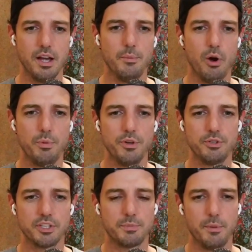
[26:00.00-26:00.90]
open
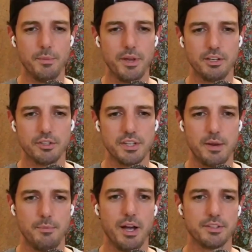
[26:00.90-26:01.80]
to experimenting or
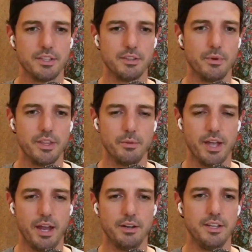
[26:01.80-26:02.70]
sandboxing the way that we
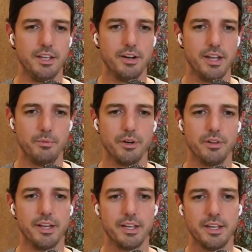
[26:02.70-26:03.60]
had in the internet, where
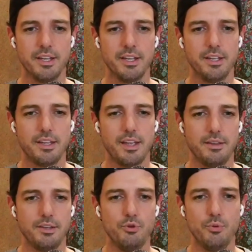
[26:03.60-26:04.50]
like
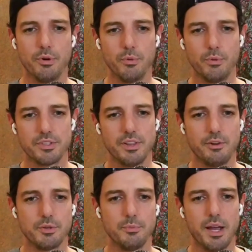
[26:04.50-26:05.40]
Uber was allowed
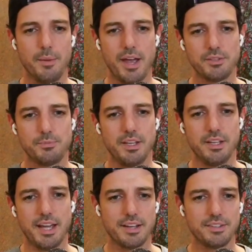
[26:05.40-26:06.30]
to bypass being a
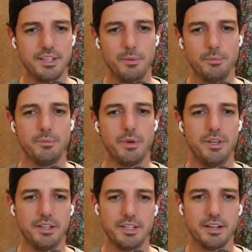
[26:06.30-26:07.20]
taxi company by
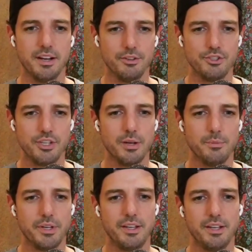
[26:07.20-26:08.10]
being a technology
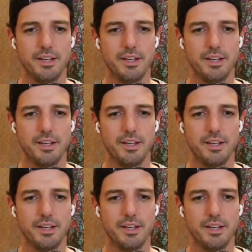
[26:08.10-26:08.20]
company.